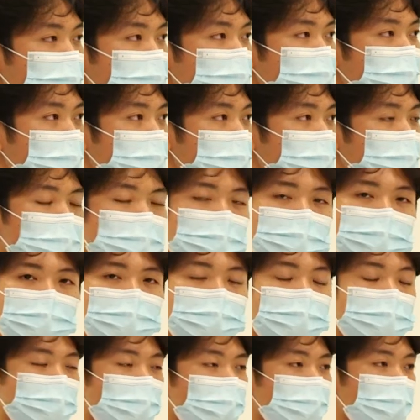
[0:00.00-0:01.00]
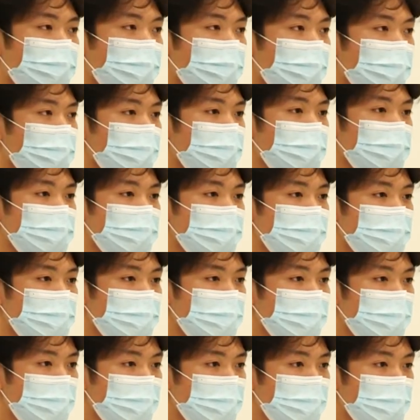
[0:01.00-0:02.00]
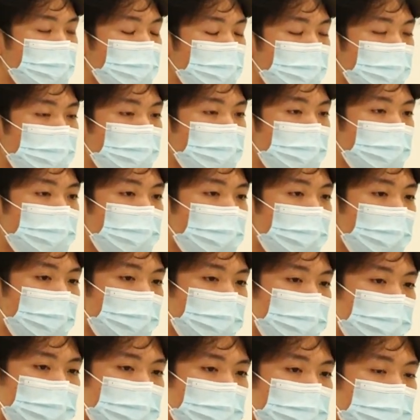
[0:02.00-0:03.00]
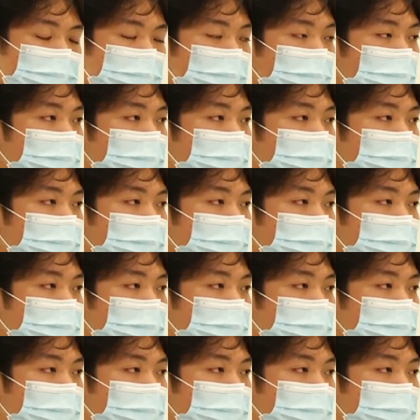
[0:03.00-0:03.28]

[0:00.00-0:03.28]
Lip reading: back at the think tank of our class. So maybe as the